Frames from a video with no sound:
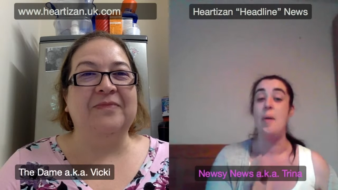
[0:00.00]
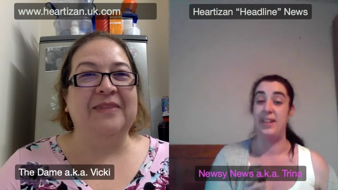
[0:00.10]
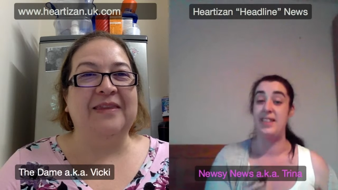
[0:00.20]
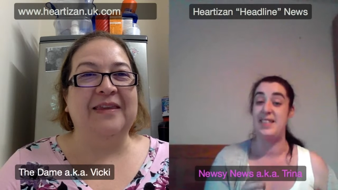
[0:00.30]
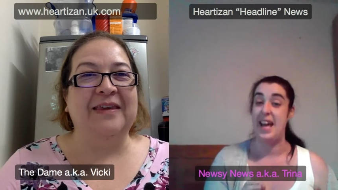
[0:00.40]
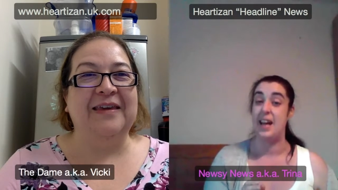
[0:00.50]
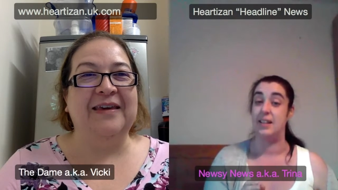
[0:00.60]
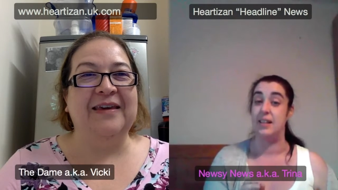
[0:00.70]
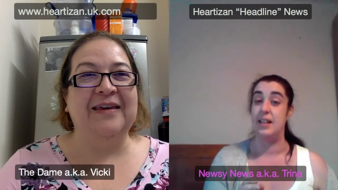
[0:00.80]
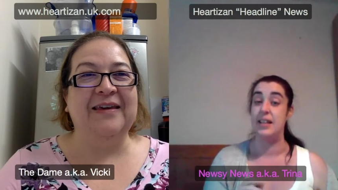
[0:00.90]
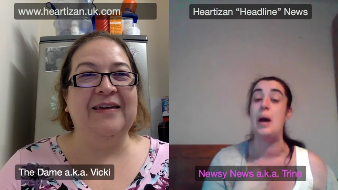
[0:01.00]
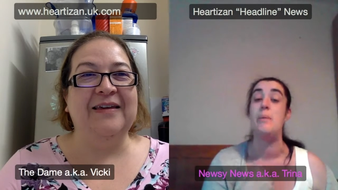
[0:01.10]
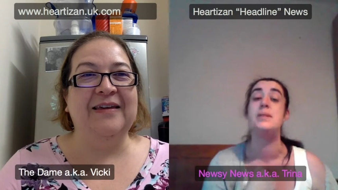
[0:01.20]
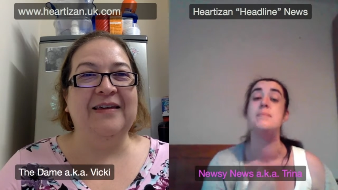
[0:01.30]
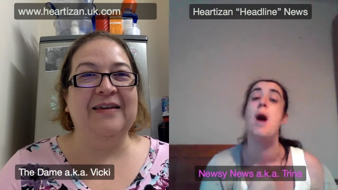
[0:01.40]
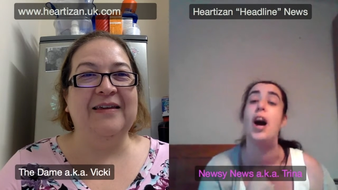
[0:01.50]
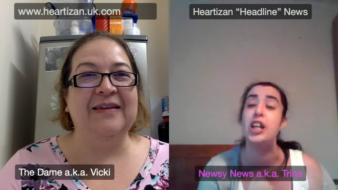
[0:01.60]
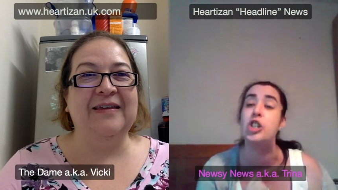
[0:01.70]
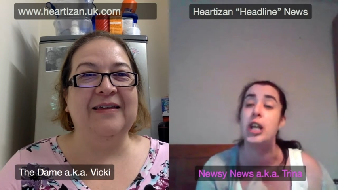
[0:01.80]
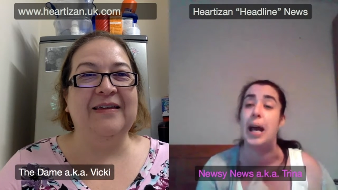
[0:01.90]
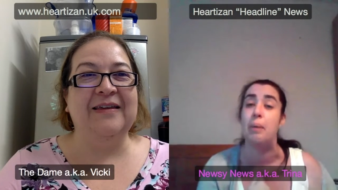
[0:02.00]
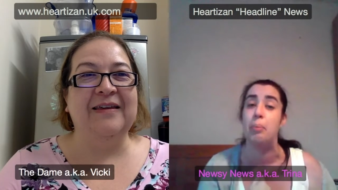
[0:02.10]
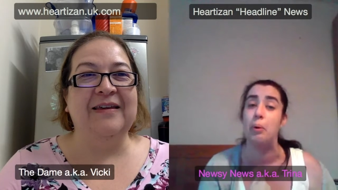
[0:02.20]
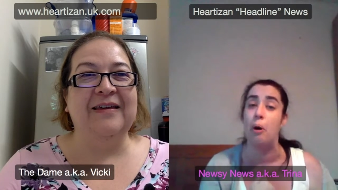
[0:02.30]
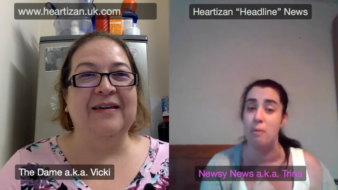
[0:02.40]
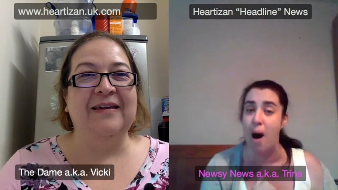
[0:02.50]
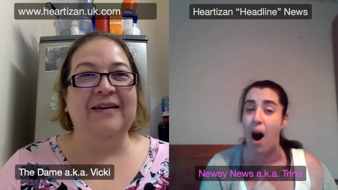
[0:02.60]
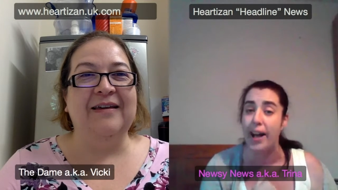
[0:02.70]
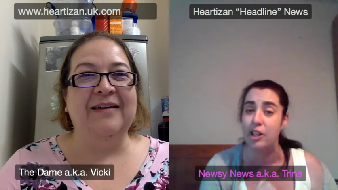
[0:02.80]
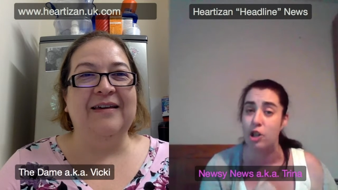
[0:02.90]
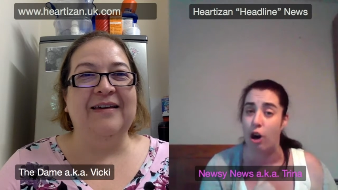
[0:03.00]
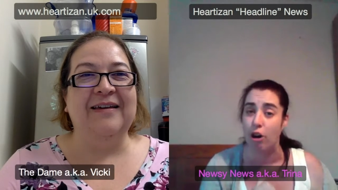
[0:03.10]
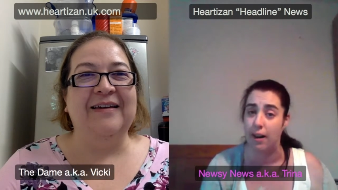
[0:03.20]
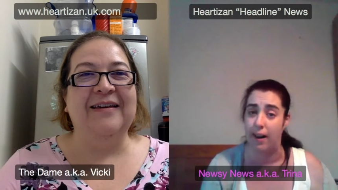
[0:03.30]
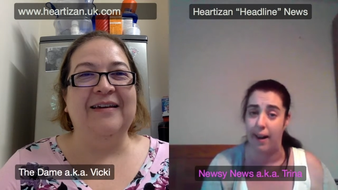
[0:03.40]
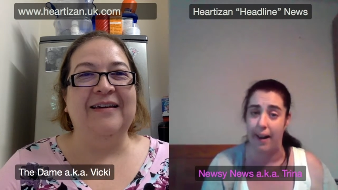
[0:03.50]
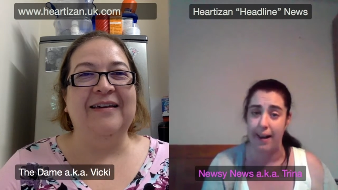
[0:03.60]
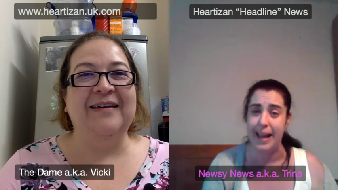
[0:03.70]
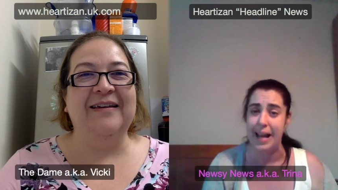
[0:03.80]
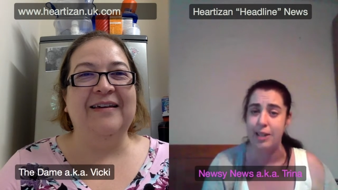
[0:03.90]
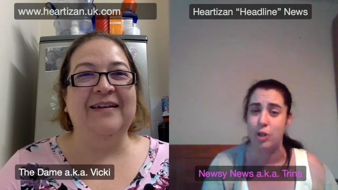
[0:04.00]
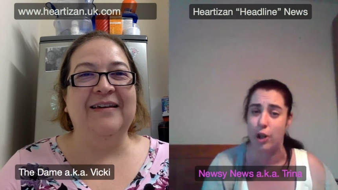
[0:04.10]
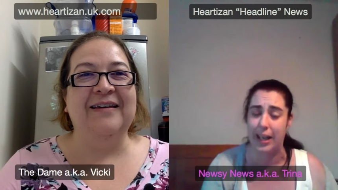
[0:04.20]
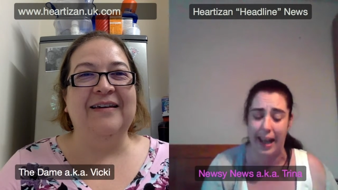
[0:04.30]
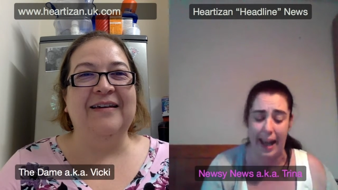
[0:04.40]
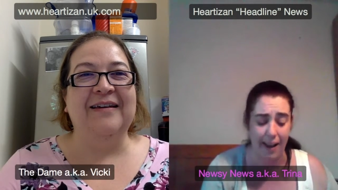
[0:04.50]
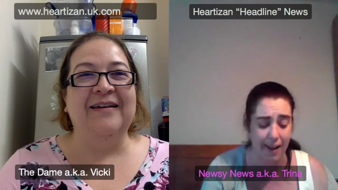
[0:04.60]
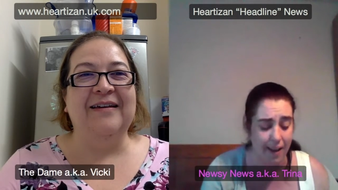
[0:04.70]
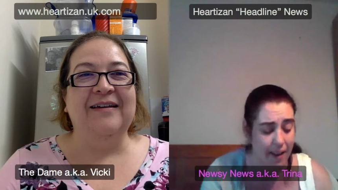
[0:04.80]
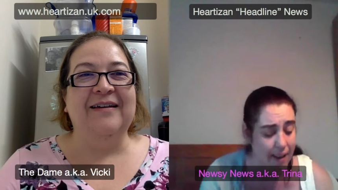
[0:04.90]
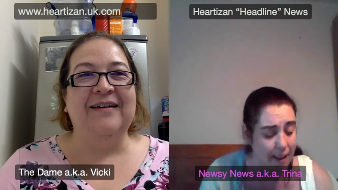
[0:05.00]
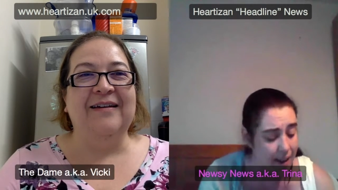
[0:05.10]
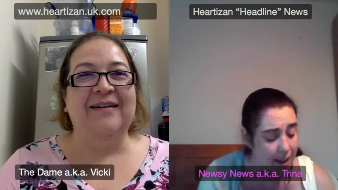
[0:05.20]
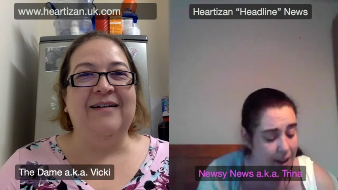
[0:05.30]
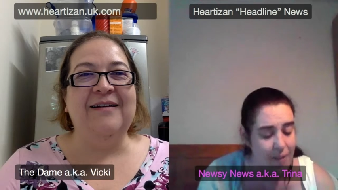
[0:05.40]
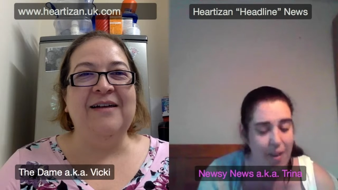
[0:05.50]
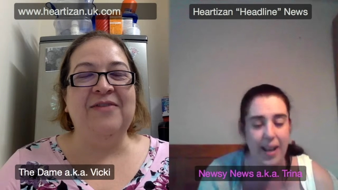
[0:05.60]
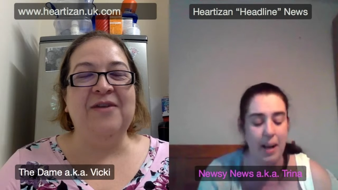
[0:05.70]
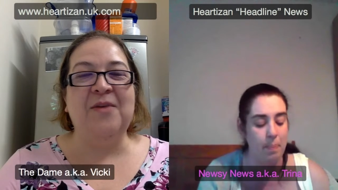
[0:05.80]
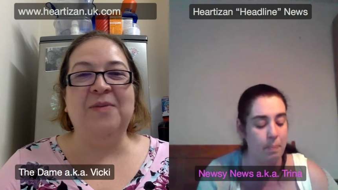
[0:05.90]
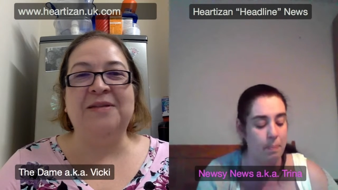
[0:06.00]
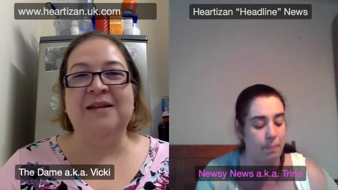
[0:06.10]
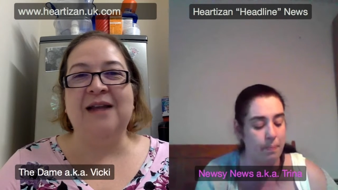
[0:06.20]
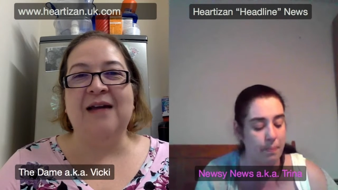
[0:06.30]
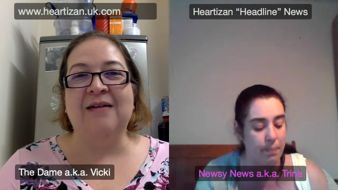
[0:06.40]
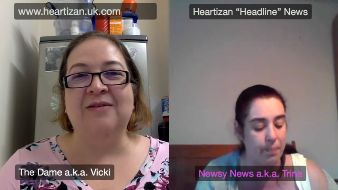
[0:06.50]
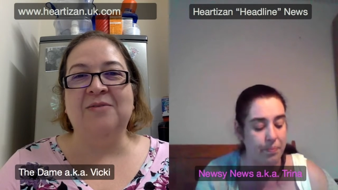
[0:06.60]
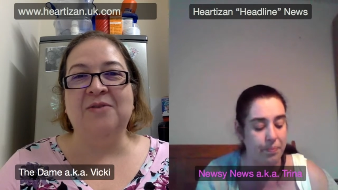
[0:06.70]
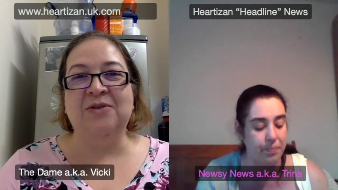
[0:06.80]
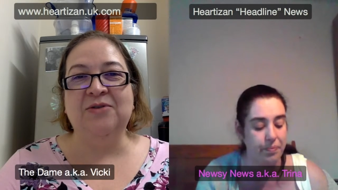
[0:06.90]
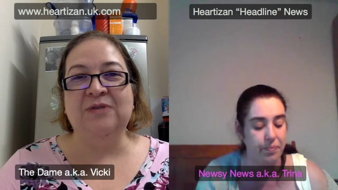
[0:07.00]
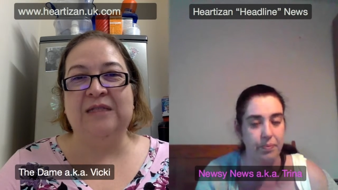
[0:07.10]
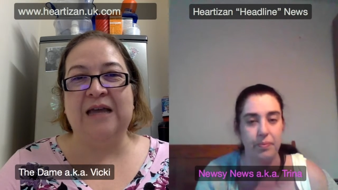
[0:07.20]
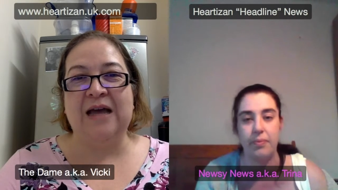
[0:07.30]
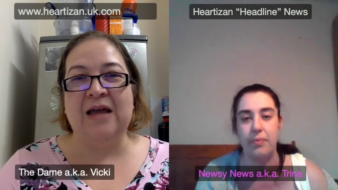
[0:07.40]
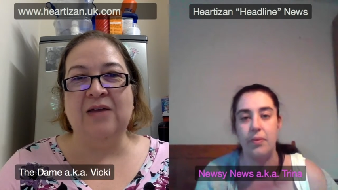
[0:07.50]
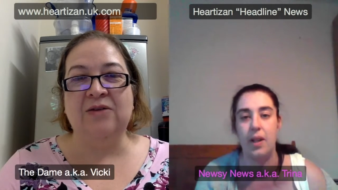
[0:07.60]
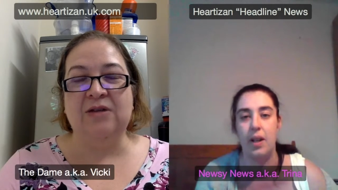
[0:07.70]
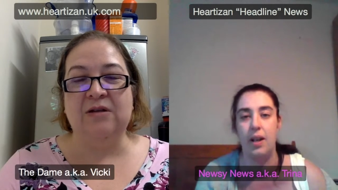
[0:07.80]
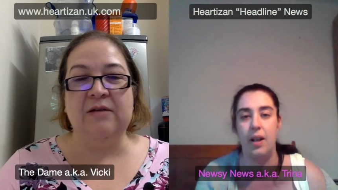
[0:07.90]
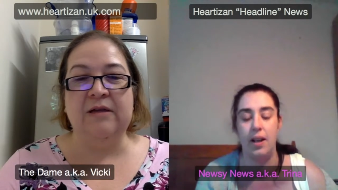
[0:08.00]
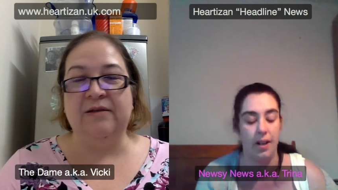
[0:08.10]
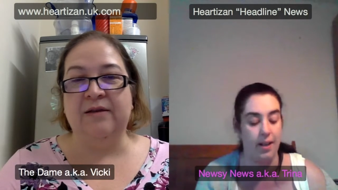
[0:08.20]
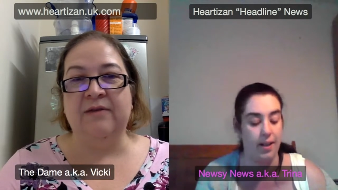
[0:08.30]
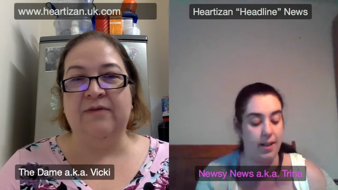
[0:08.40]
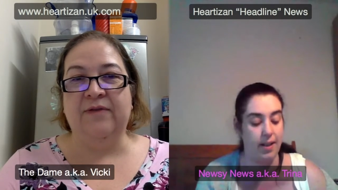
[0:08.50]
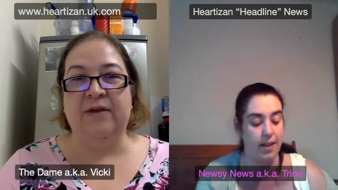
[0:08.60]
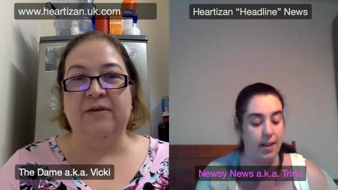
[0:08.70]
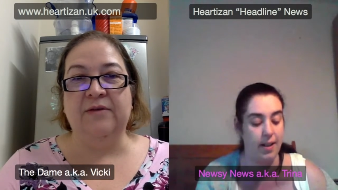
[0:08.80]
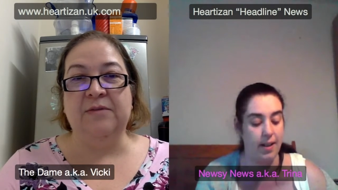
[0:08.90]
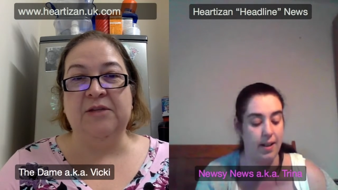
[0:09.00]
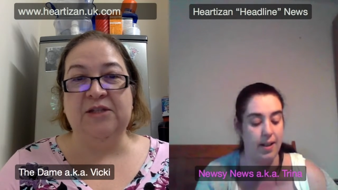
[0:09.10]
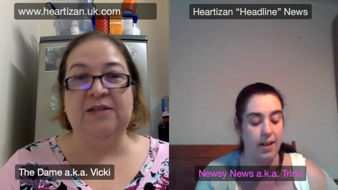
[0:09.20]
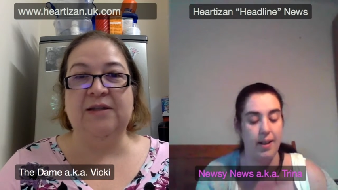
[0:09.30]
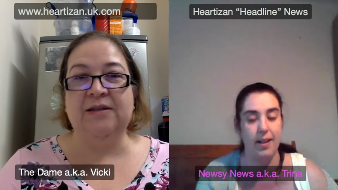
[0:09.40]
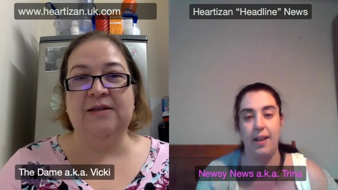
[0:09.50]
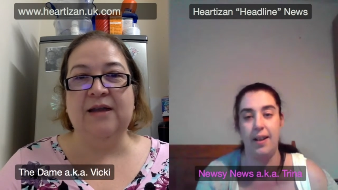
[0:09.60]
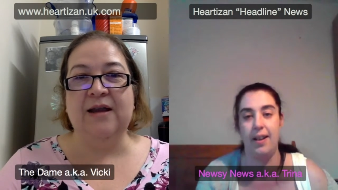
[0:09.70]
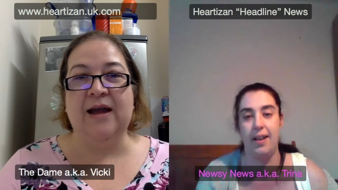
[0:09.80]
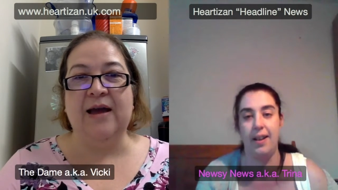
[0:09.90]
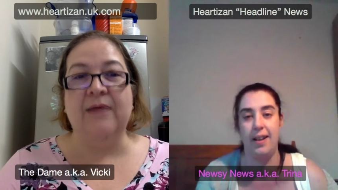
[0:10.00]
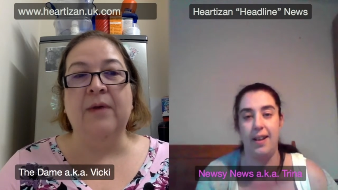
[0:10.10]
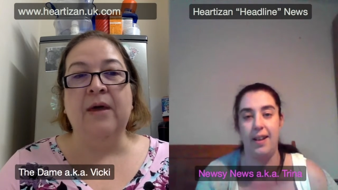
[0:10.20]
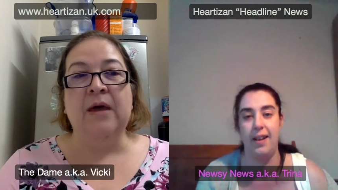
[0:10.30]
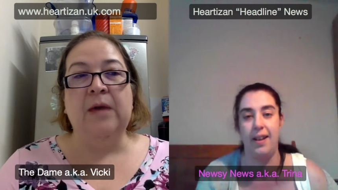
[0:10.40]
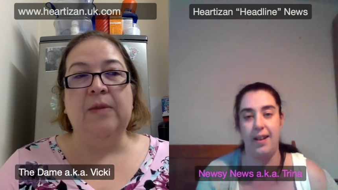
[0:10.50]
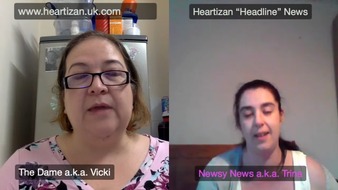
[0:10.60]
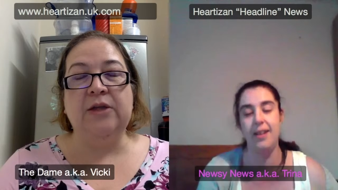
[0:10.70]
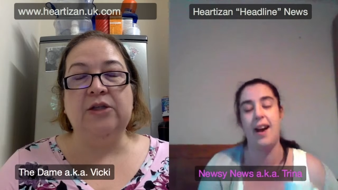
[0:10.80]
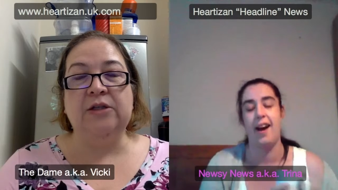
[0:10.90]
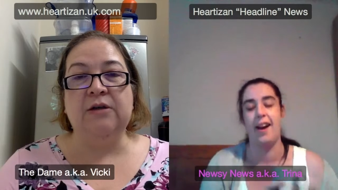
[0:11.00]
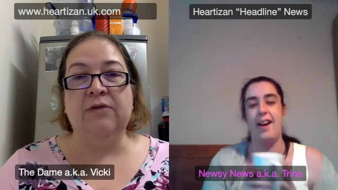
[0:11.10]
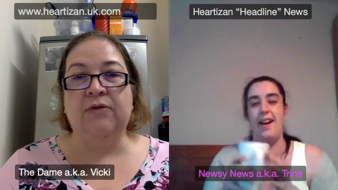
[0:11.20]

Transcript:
Speaker 1: But still, that was my chip or my chocolate. They took it.
Speaker 2: I have the opposite now because my daughter used to like certain foods. I mean, she's 16 now, but then she's yeah. gone